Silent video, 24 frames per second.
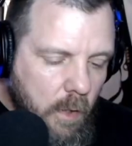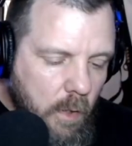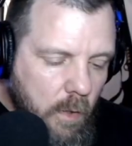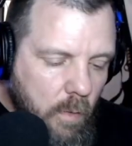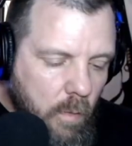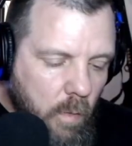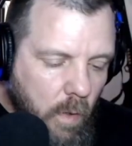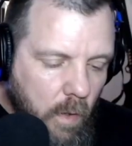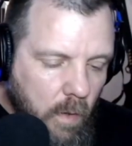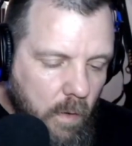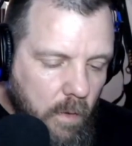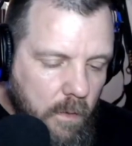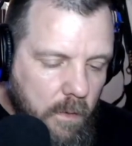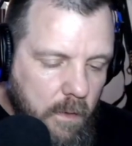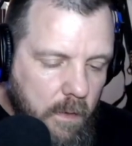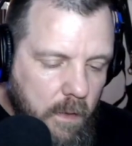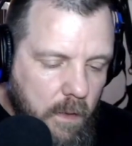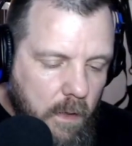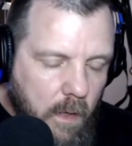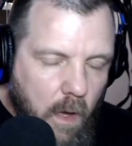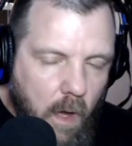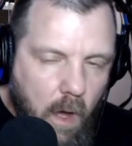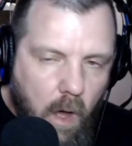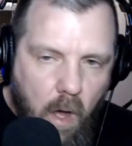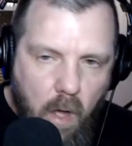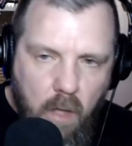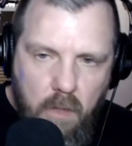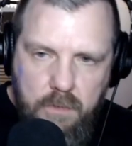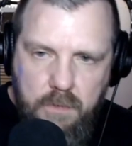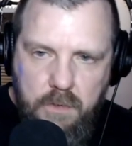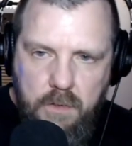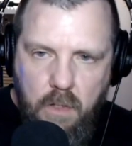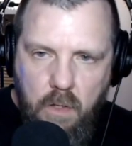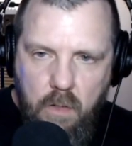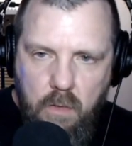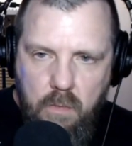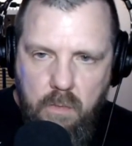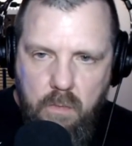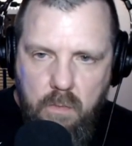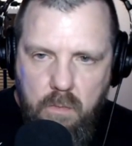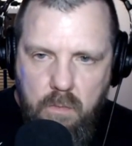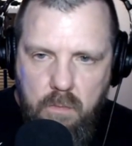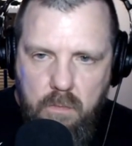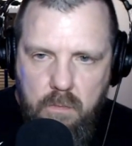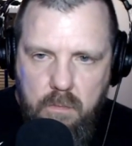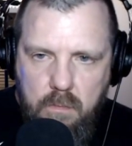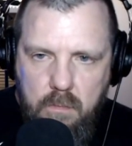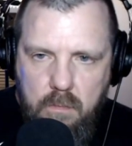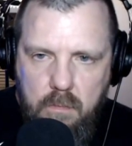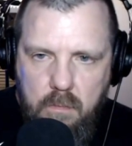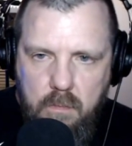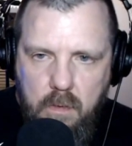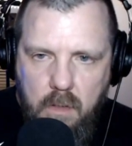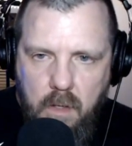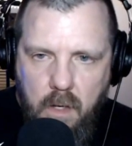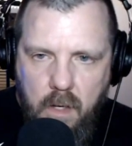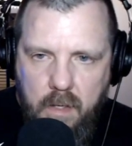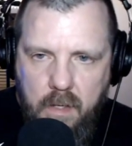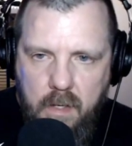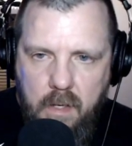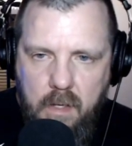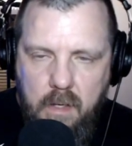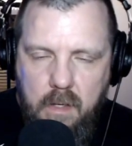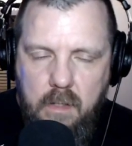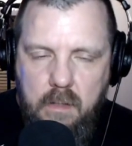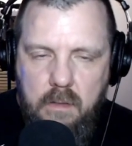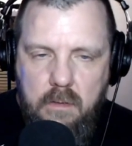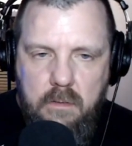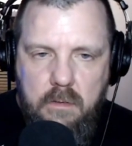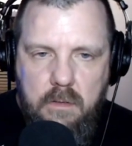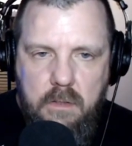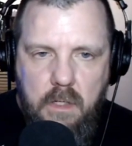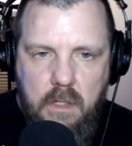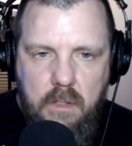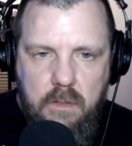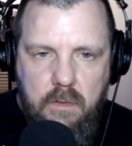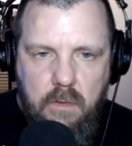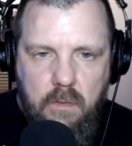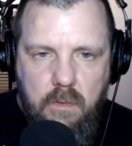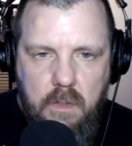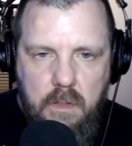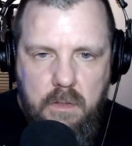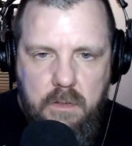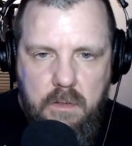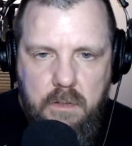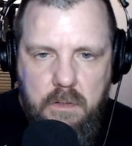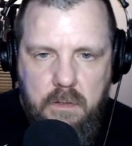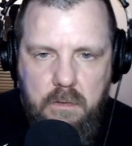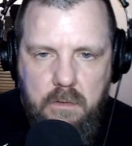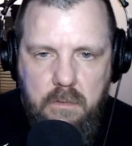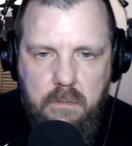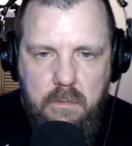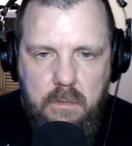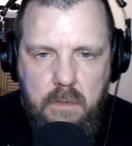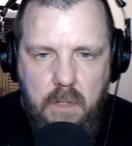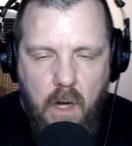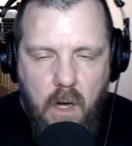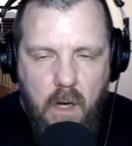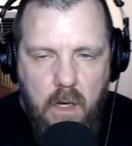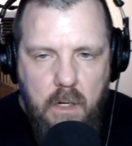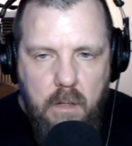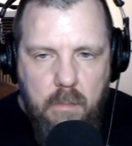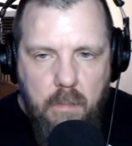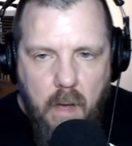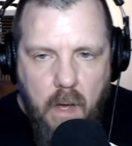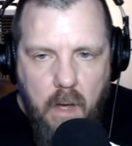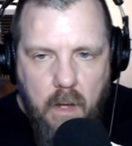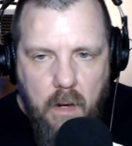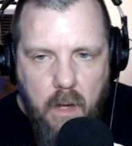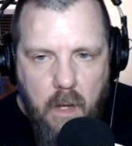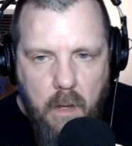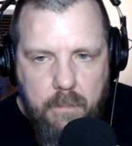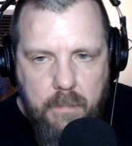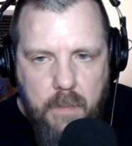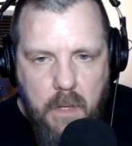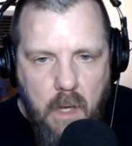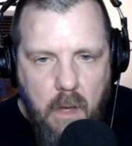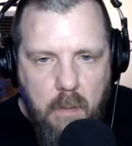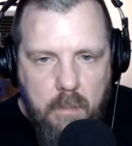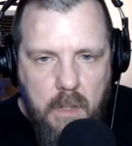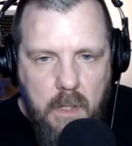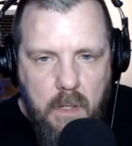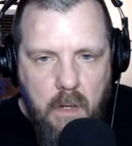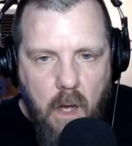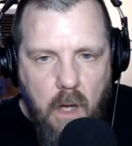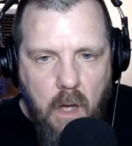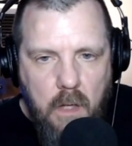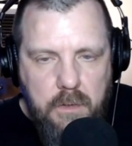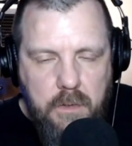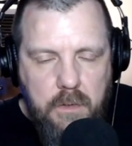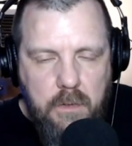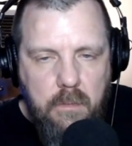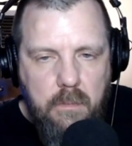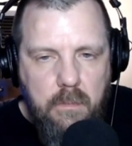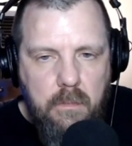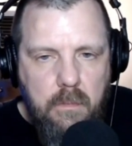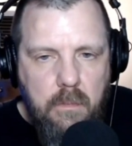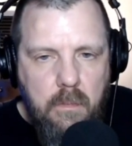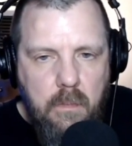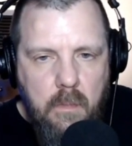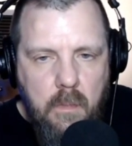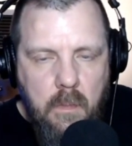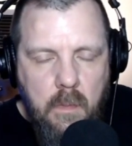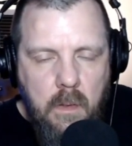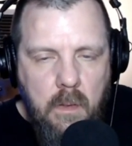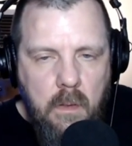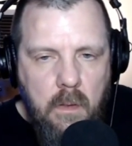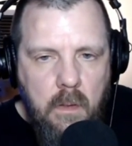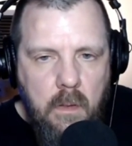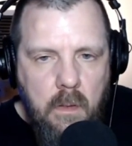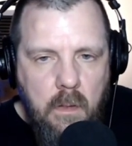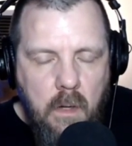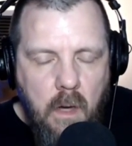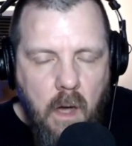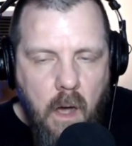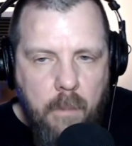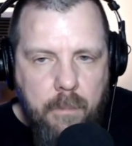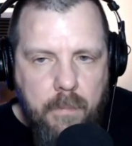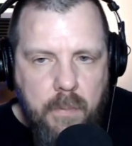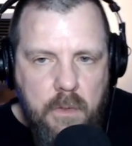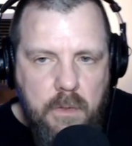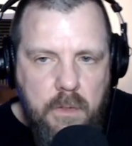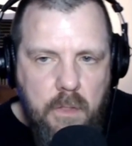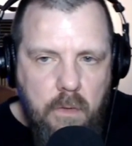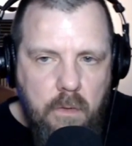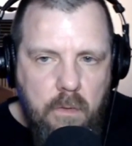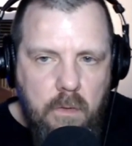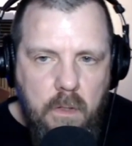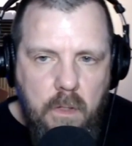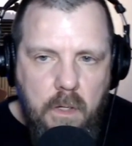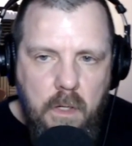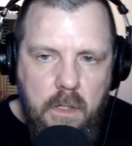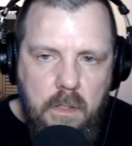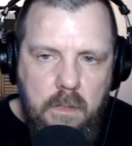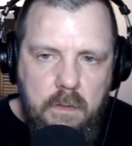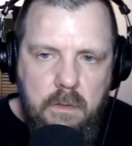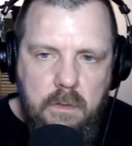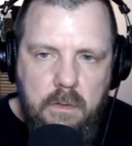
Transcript: Well, also, again, Cecil, this is talking about upcoming awesome opportunities.